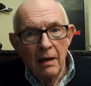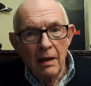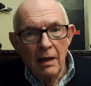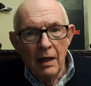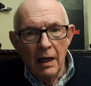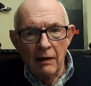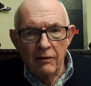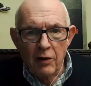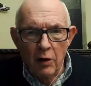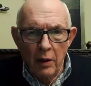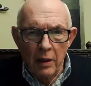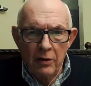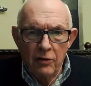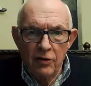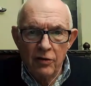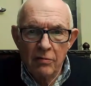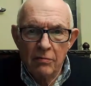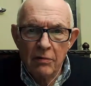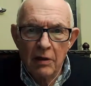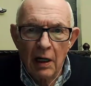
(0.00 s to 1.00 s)
Of
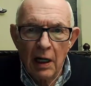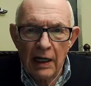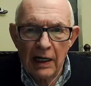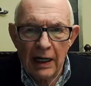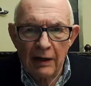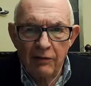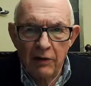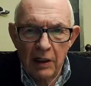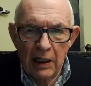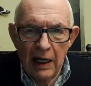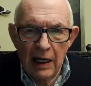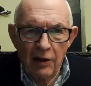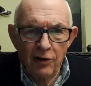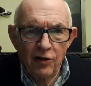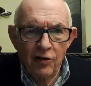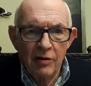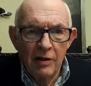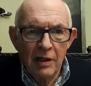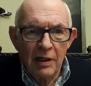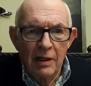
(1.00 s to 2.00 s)
course, I'd have to guess
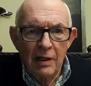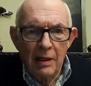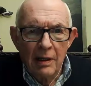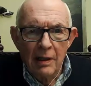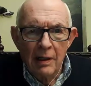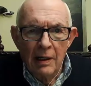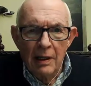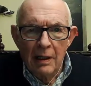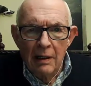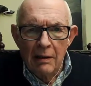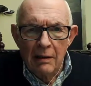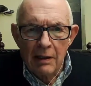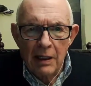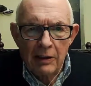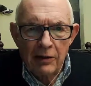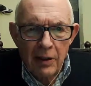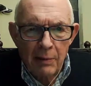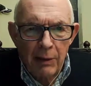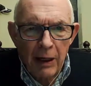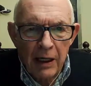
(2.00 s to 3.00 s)
that
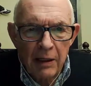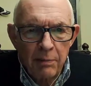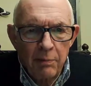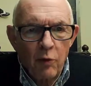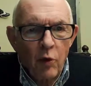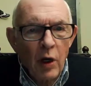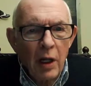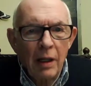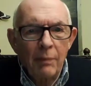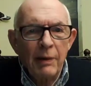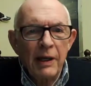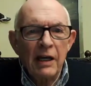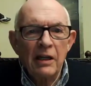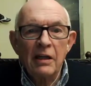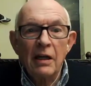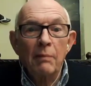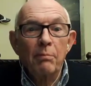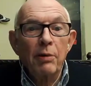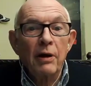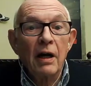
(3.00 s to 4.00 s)
there might well be a
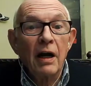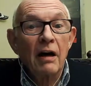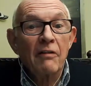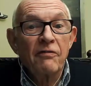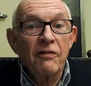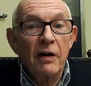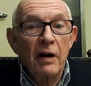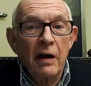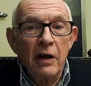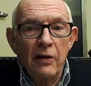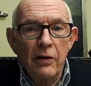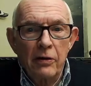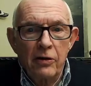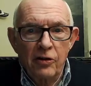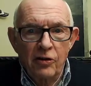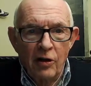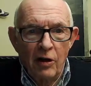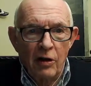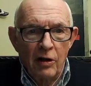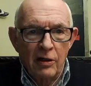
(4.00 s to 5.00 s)
number of other
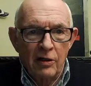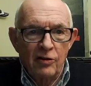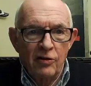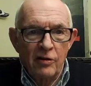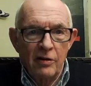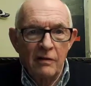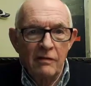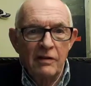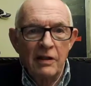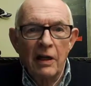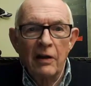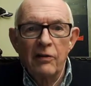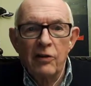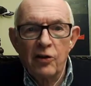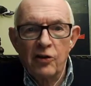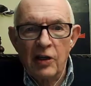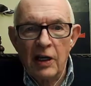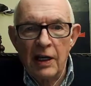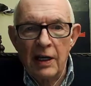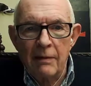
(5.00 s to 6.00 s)
stocks that have done the
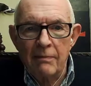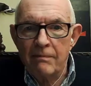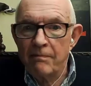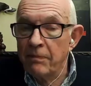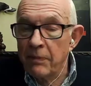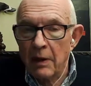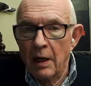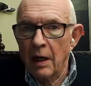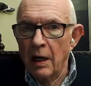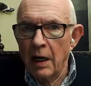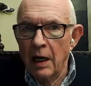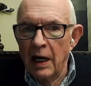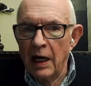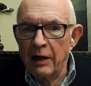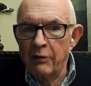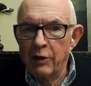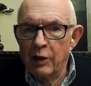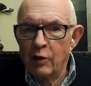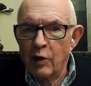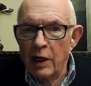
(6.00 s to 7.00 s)
same. I
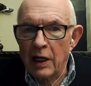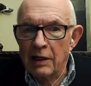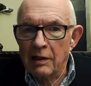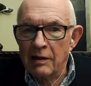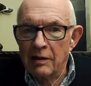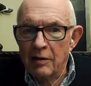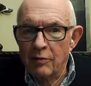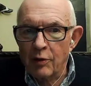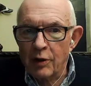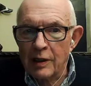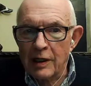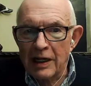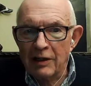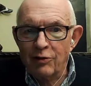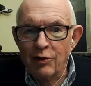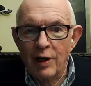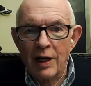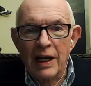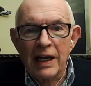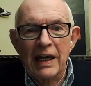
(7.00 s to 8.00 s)
regret
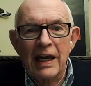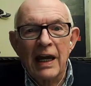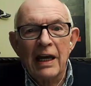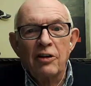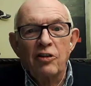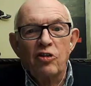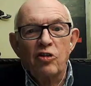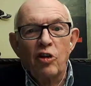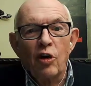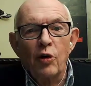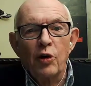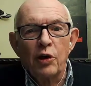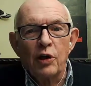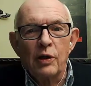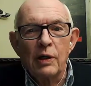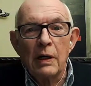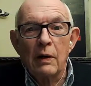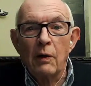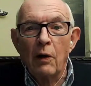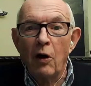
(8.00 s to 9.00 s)
that I can't show you
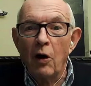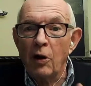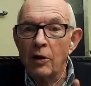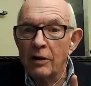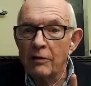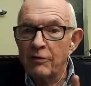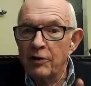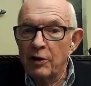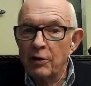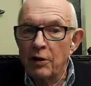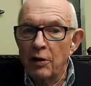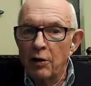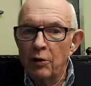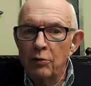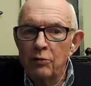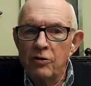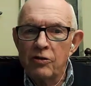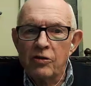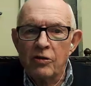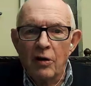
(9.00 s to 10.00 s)
how all of your own
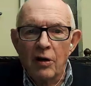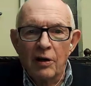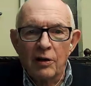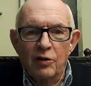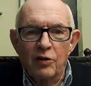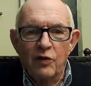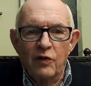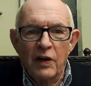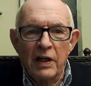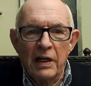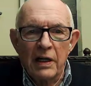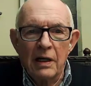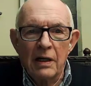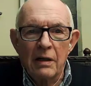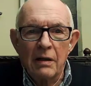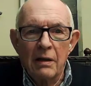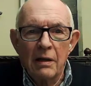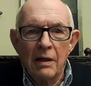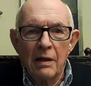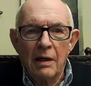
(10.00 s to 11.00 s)
stocks fared,
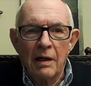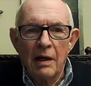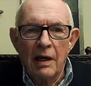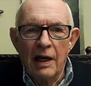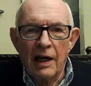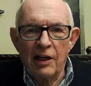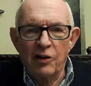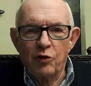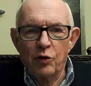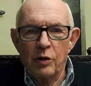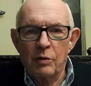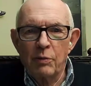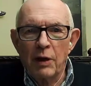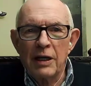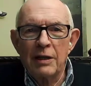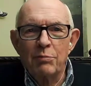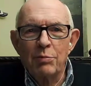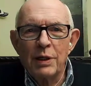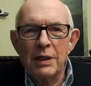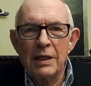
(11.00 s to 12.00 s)
as we
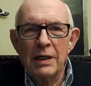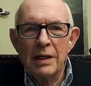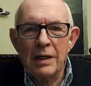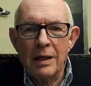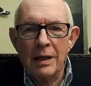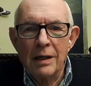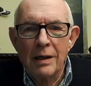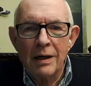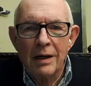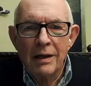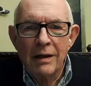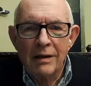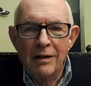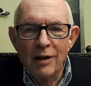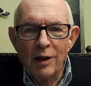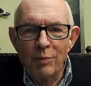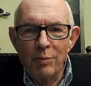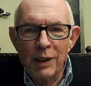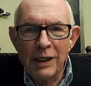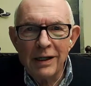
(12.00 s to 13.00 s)
might be here till
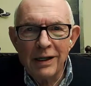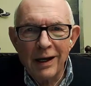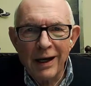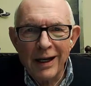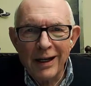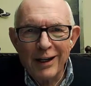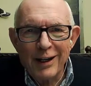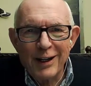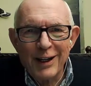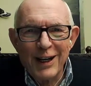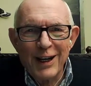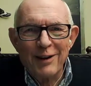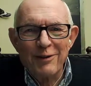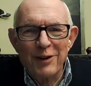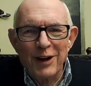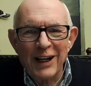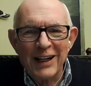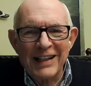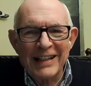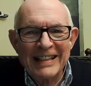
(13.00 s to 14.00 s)
midnight if
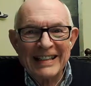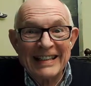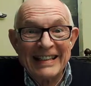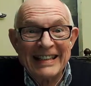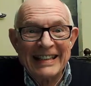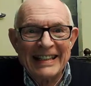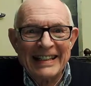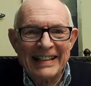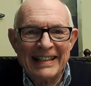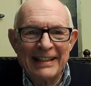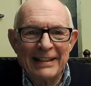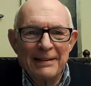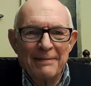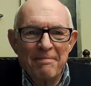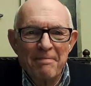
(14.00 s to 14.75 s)
I did.